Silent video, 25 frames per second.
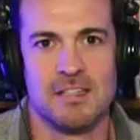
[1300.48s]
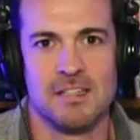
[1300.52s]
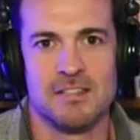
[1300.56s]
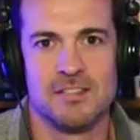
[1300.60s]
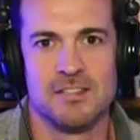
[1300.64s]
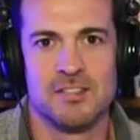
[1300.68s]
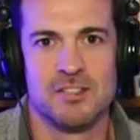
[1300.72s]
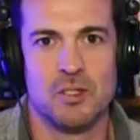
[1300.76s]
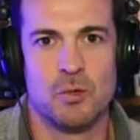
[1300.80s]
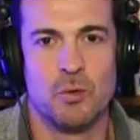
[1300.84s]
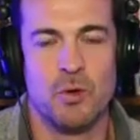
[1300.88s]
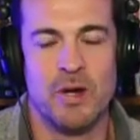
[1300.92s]

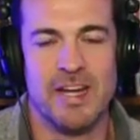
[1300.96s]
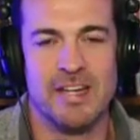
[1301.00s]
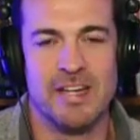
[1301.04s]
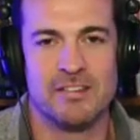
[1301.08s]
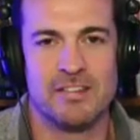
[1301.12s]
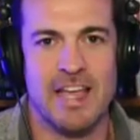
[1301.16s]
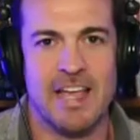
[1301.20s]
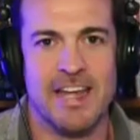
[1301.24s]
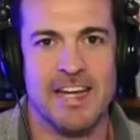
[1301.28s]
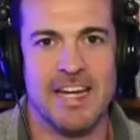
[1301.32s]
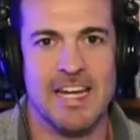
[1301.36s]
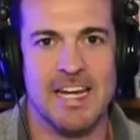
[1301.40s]

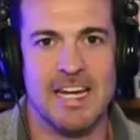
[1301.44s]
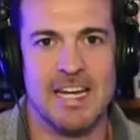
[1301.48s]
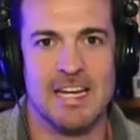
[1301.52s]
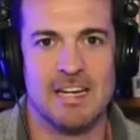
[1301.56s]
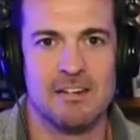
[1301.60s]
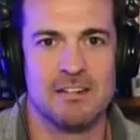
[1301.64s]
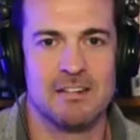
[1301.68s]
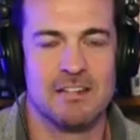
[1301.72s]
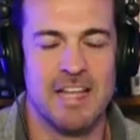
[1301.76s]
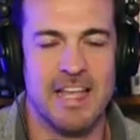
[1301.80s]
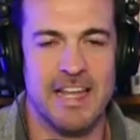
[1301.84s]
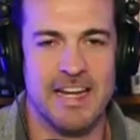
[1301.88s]
squeeze
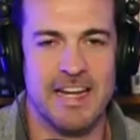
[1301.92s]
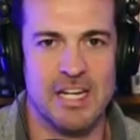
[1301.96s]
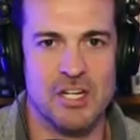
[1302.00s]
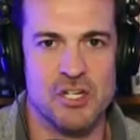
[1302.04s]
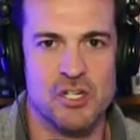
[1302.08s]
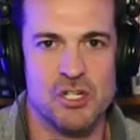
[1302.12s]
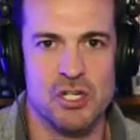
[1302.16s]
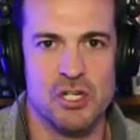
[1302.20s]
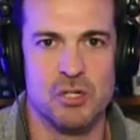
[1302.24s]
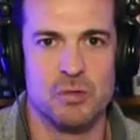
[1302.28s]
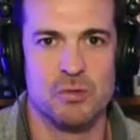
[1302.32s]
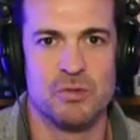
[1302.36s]
any
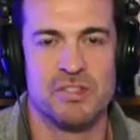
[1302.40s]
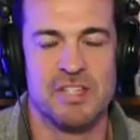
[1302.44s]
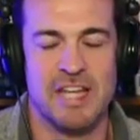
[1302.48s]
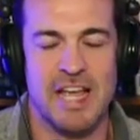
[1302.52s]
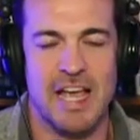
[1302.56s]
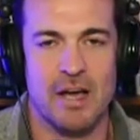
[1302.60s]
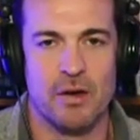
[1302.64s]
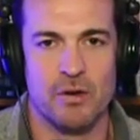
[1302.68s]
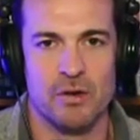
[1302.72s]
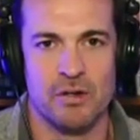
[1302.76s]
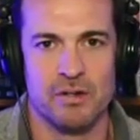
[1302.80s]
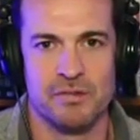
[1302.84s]
juice
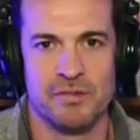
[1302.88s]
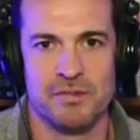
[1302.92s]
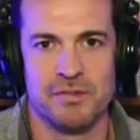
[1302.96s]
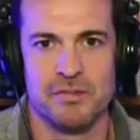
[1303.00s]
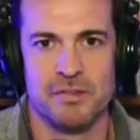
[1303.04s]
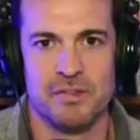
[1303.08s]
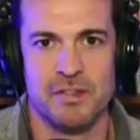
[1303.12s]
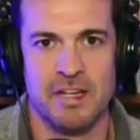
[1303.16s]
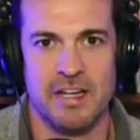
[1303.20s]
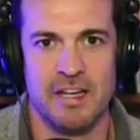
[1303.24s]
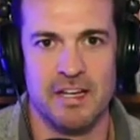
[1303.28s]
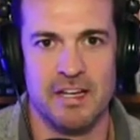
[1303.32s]
out of
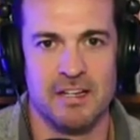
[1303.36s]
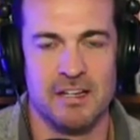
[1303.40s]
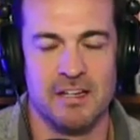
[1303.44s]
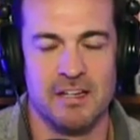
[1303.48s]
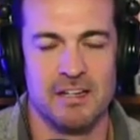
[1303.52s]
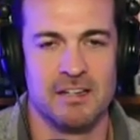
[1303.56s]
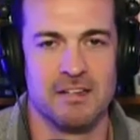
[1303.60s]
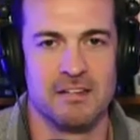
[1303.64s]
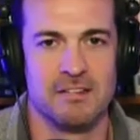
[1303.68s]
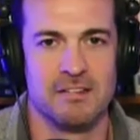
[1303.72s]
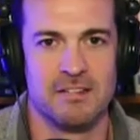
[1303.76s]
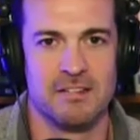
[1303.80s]

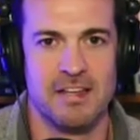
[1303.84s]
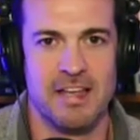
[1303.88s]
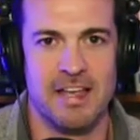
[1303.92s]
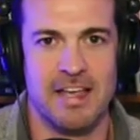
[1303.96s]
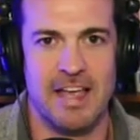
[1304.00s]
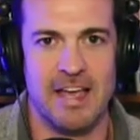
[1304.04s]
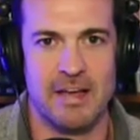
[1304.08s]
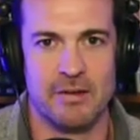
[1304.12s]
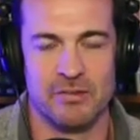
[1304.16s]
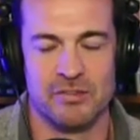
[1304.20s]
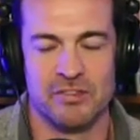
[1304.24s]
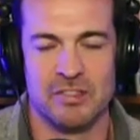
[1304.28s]

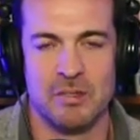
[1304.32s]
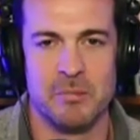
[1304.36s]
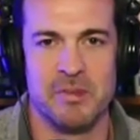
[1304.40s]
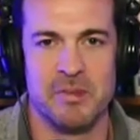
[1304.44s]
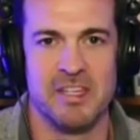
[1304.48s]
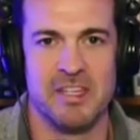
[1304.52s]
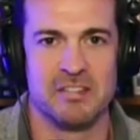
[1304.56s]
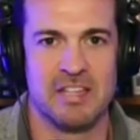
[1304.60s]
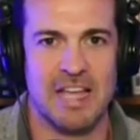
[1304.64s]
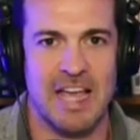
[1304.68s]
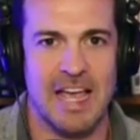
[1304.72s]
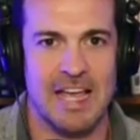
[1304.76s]
some of
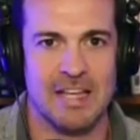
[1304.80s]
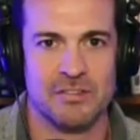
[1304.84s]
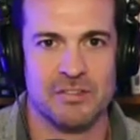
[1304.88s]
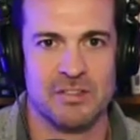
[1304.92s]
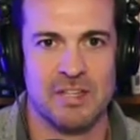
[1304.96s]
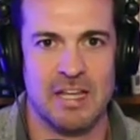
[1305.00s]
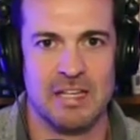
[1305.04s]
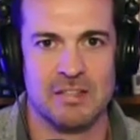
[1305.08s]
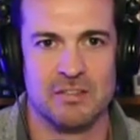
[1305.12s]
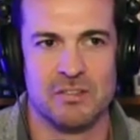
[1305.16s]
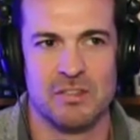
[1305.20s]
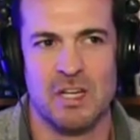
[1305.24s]
these
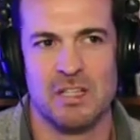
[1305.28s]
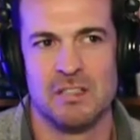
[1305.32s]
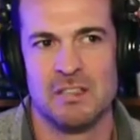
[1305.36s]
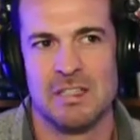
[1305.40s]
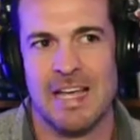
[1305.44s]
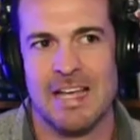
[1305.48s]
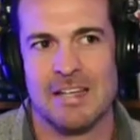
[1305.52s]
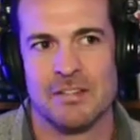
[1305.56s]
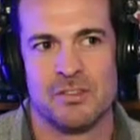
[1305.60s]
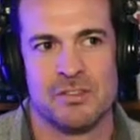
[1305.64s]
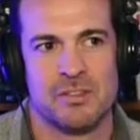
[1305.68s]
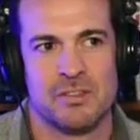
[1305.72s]
assets
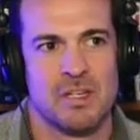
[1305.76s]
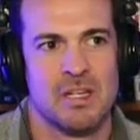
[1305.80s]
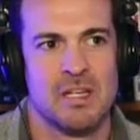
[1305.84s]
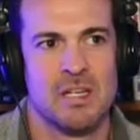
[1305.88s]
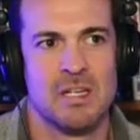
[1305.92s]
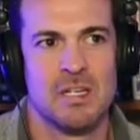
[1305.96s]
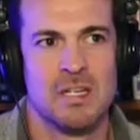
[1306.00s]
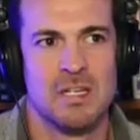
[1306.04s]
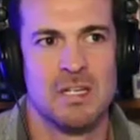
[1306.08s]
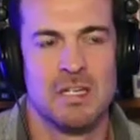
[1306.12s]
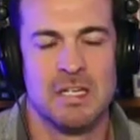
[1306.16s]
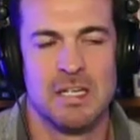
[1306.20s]
unless
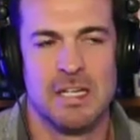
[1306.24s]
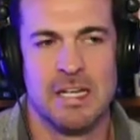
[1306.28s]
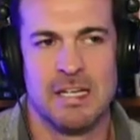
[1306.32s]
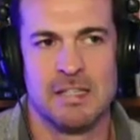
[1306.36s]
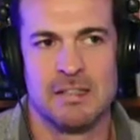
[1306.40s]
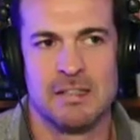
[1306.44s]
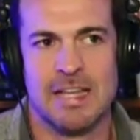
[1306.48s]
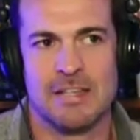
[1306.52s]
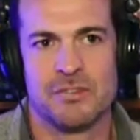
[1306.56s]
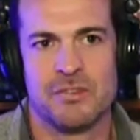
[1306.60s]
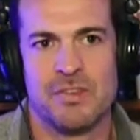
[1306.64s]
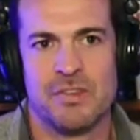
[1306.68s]

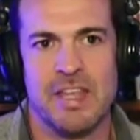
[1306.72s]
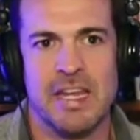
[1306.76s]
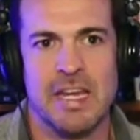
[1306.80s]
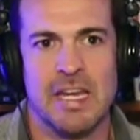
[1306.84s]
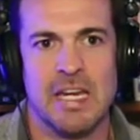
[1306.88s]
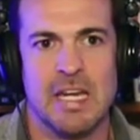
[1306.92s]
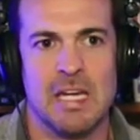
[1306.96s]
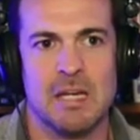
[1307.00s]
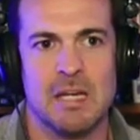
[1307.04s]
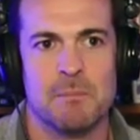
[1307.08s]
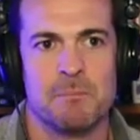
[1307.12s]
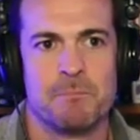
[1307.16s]

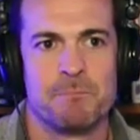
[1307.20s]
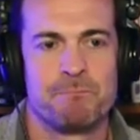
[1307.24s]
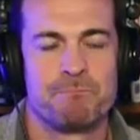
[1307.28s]
the